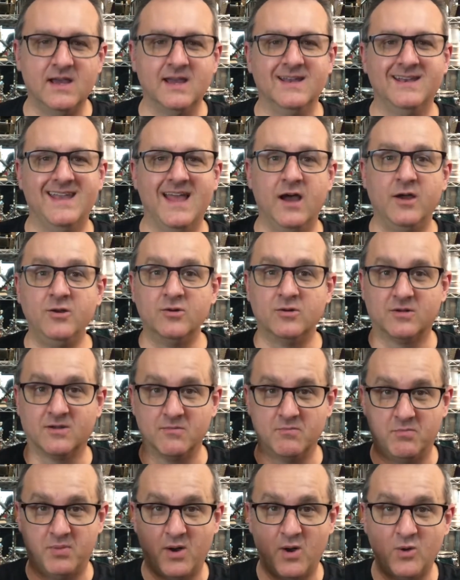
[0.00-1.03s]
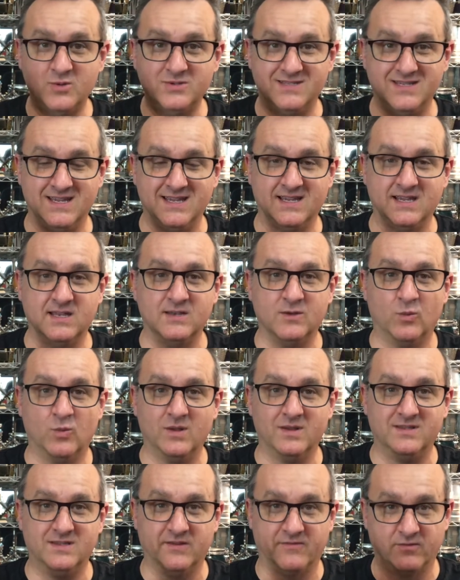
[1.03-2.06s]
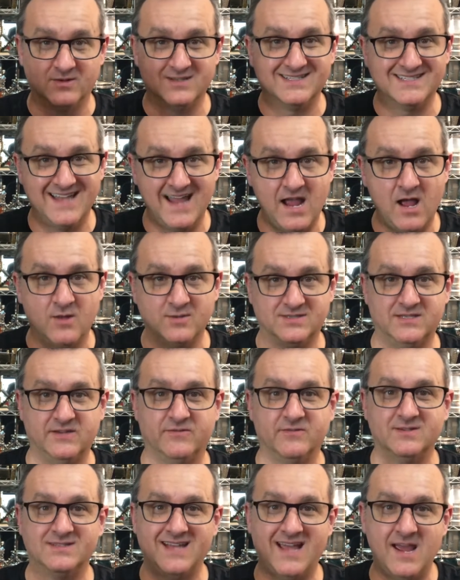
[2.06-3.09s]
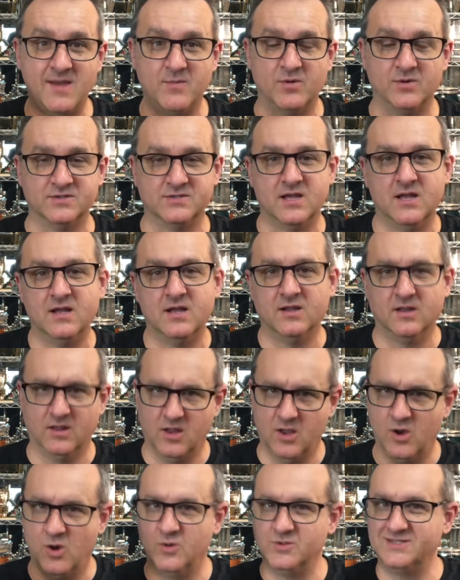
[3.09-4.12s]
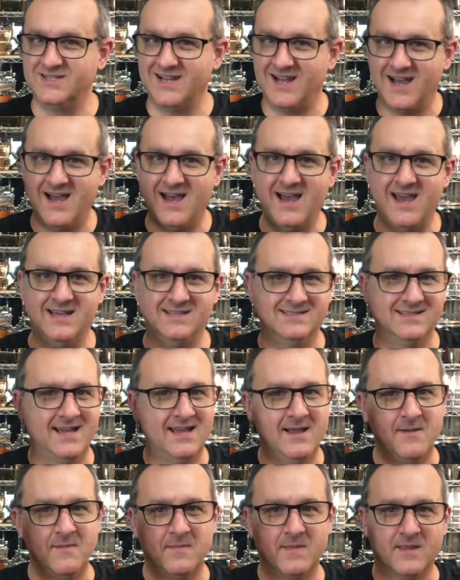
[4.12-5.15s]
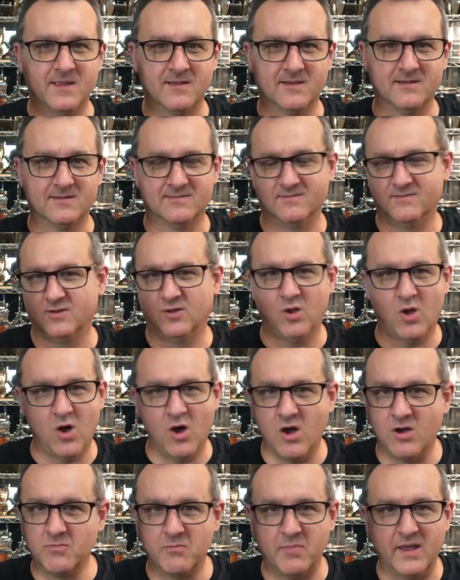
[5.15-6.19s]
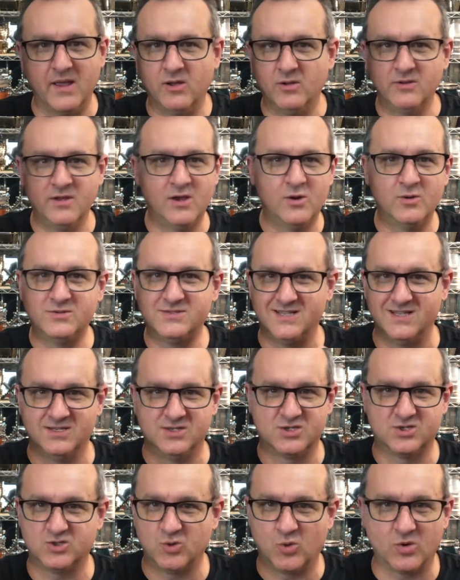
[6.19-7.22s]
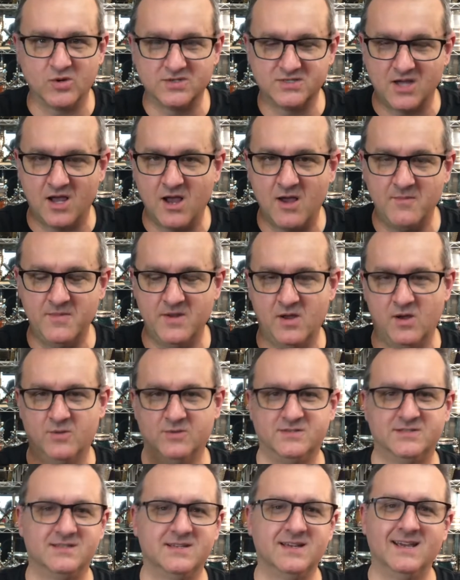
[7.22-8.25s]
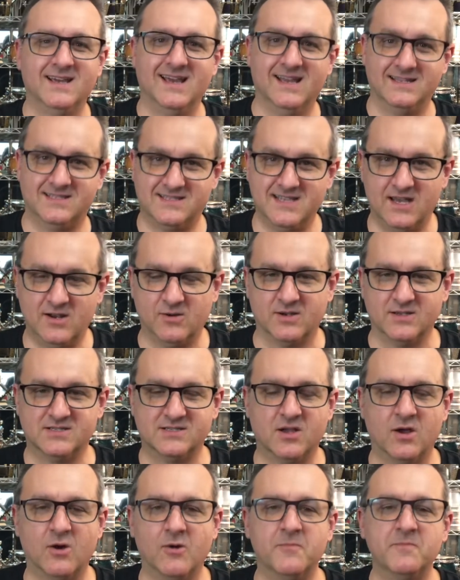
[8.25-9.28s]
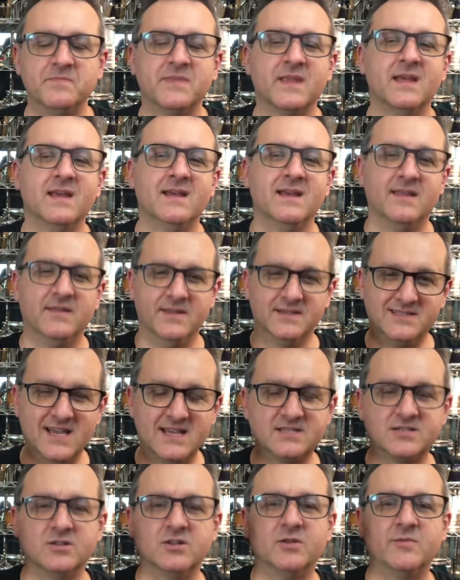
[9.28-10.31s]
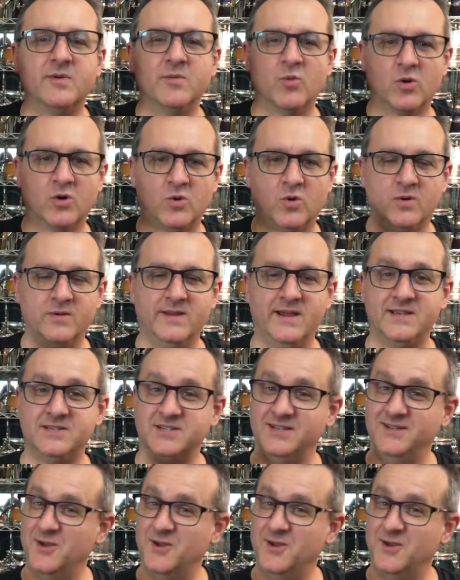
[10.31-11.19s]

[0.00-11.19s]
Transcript: Now you're composing with different sounds, different timbres, lows and highs, long bell notes and short tom notes, etc. So this takes a little bit more coordination.